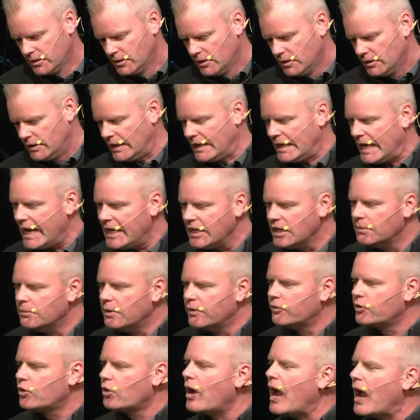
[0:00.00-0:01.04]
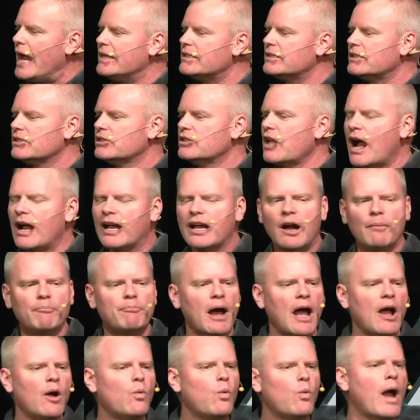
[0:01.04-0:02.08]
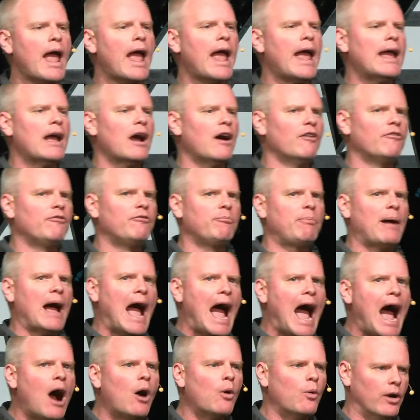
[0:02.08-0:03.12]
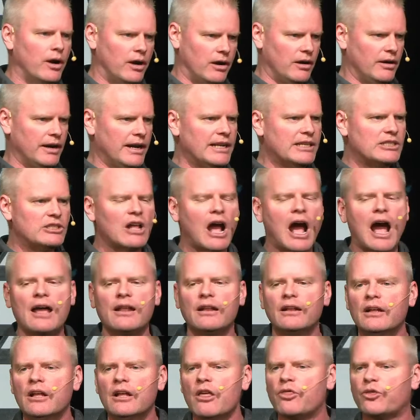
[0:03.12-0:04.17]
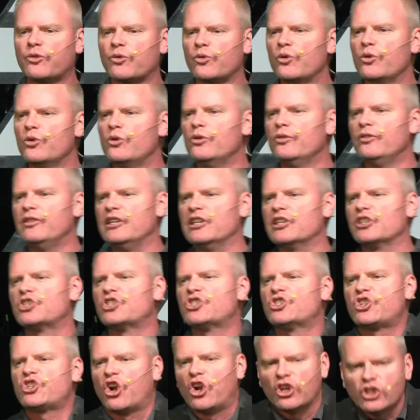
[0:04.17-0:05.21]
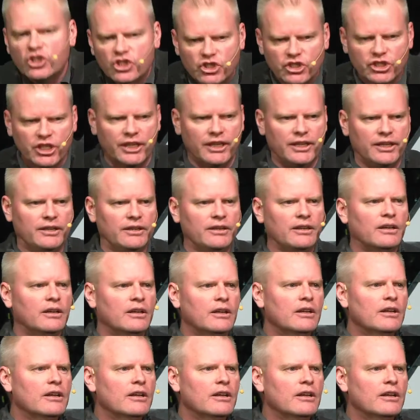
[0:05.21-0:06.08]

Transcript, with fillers: The kingdom of Christ does not come by way of power, it is not through the assertion